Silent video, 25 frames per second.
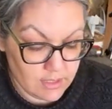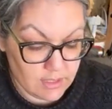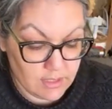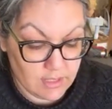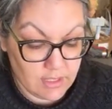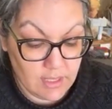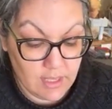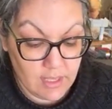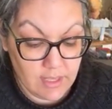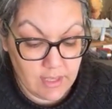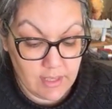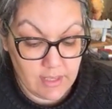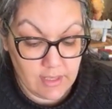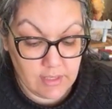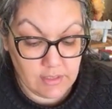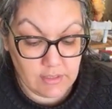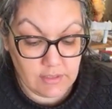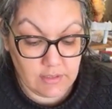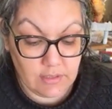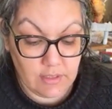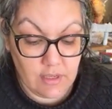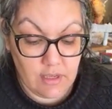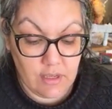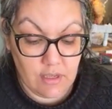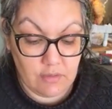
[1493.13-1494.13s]

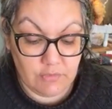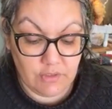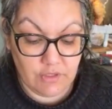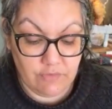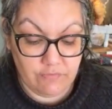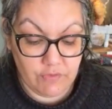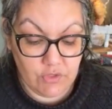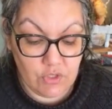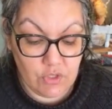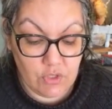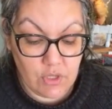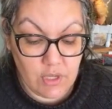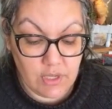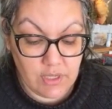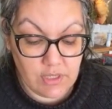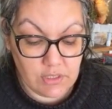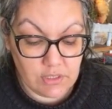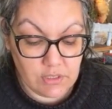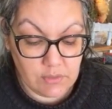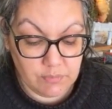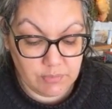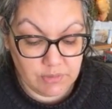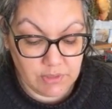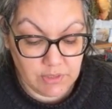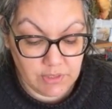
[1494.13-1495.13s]
Yes. If you
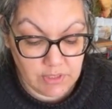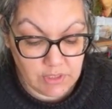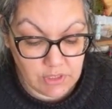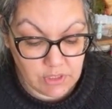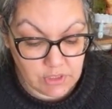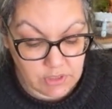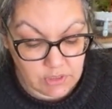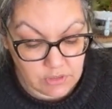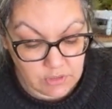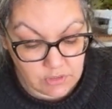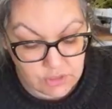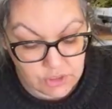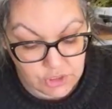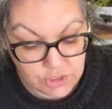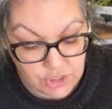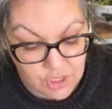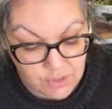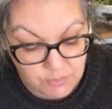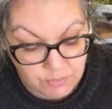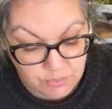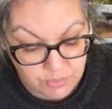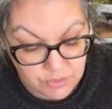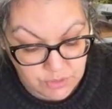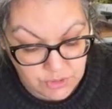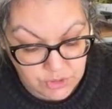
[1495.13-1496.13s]
guys please
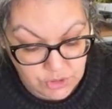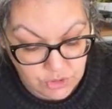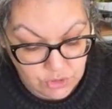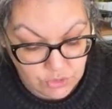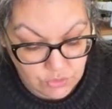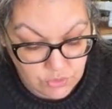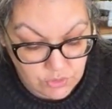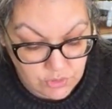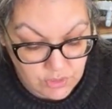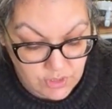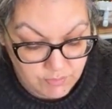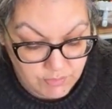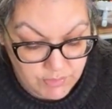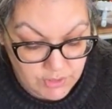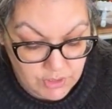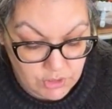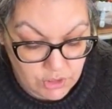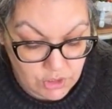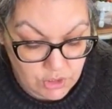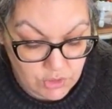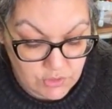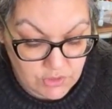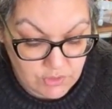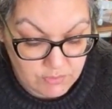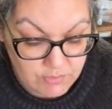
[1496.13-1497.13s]
shop with Julie, but
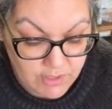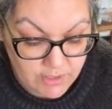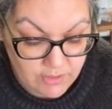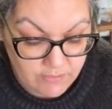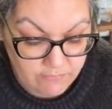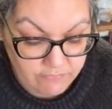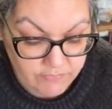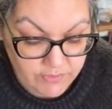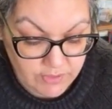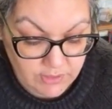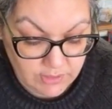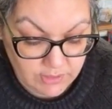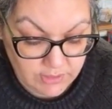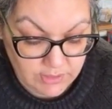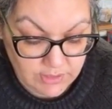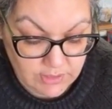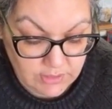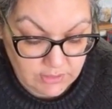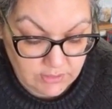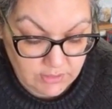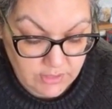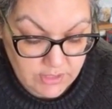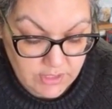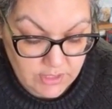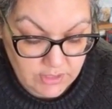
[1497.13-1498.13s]
use my
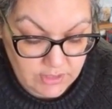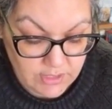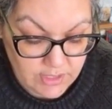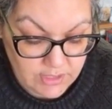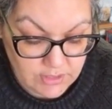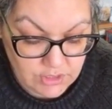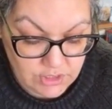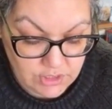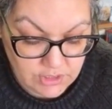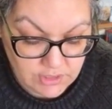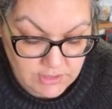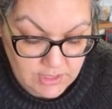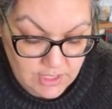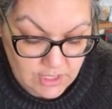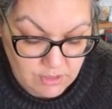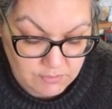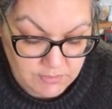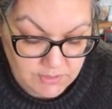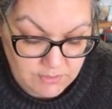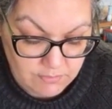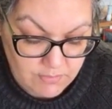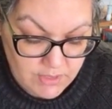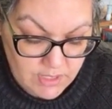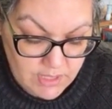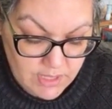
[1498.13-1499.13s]
affiliate link. That just
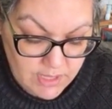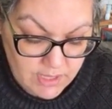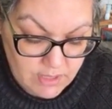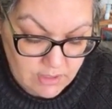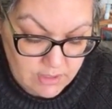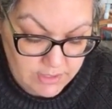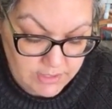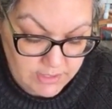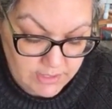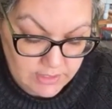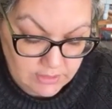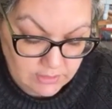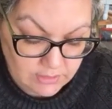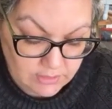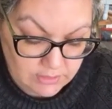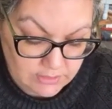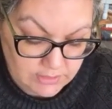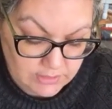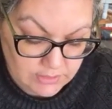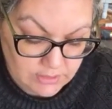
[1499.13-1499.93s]
helps me out. I get a little